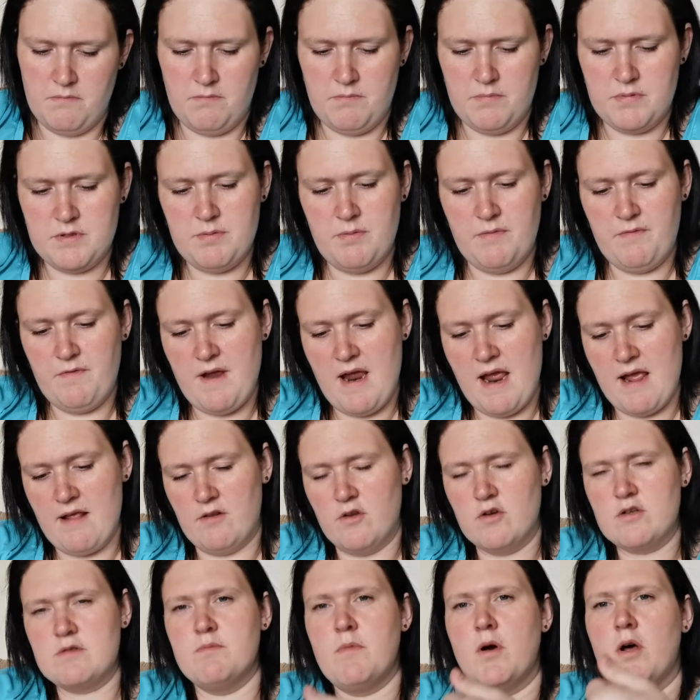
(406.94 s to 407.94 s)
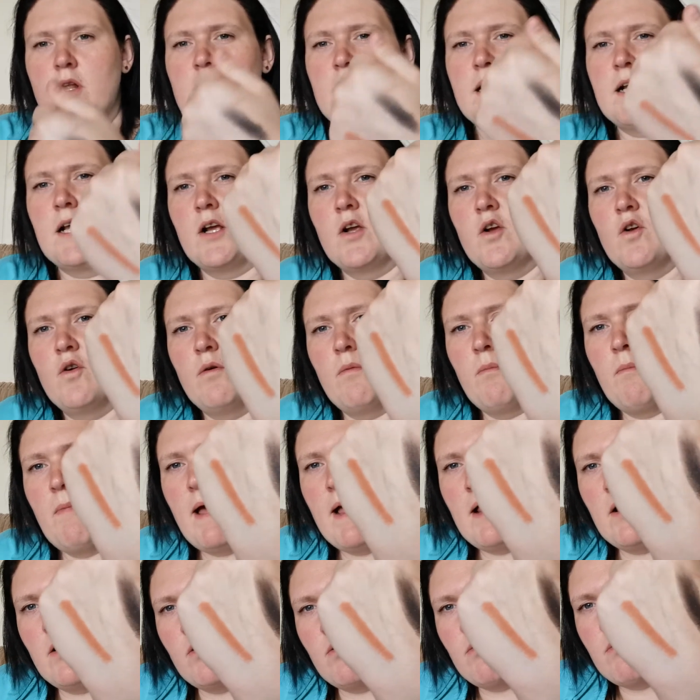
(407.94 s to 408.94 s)
To be fair, it looks more like a
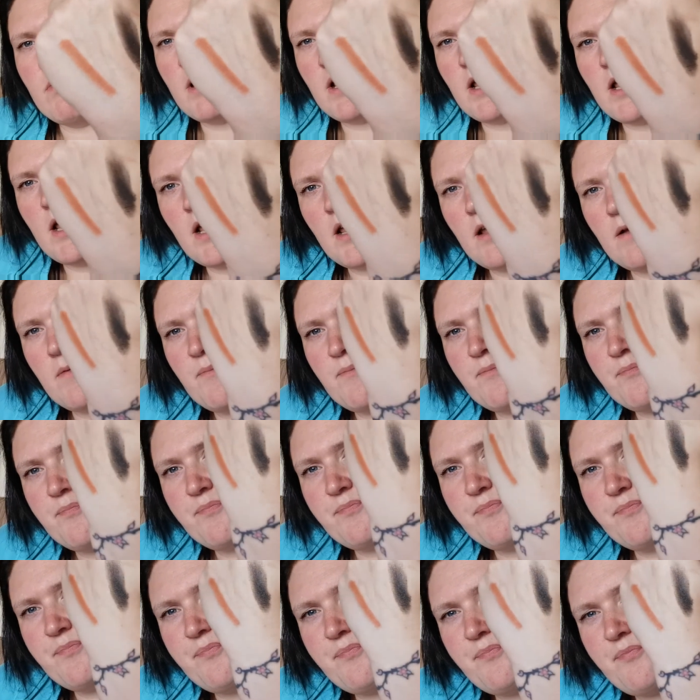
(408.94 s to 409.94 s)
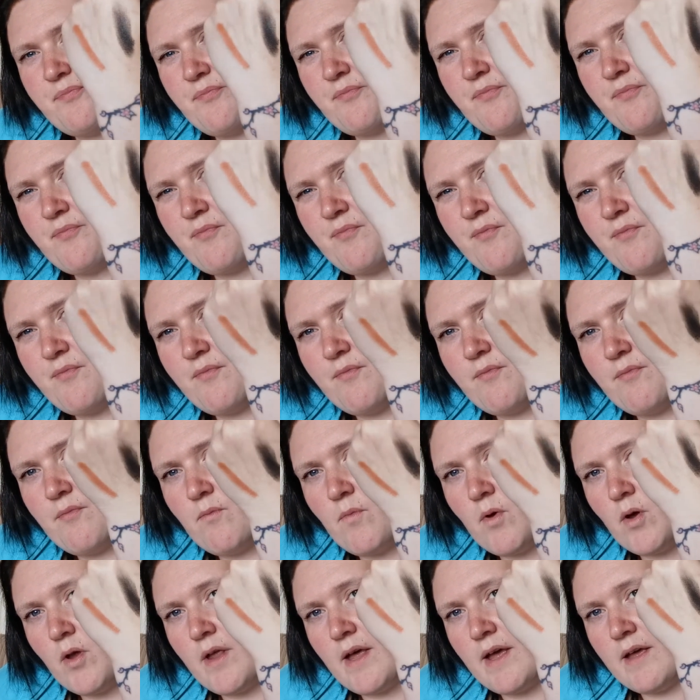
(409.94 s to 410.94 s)
gunmetal grey.
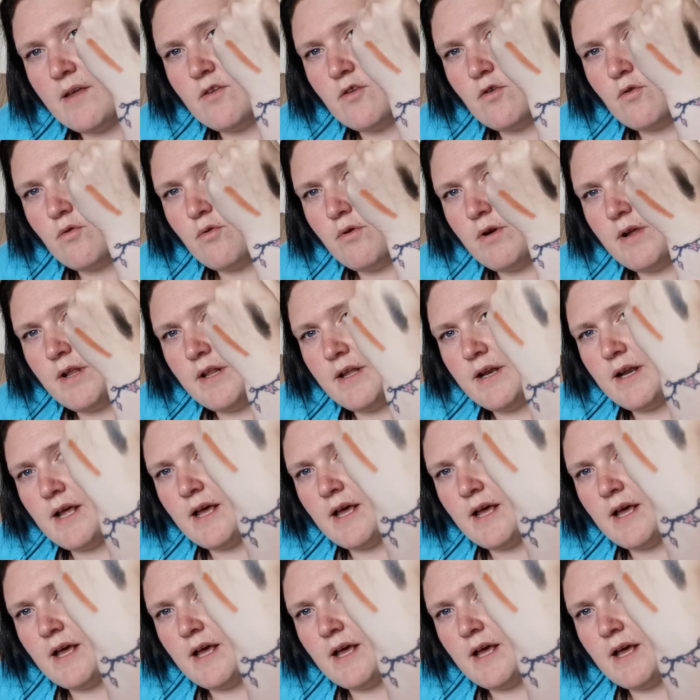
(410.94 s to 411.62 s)
But that is really nice.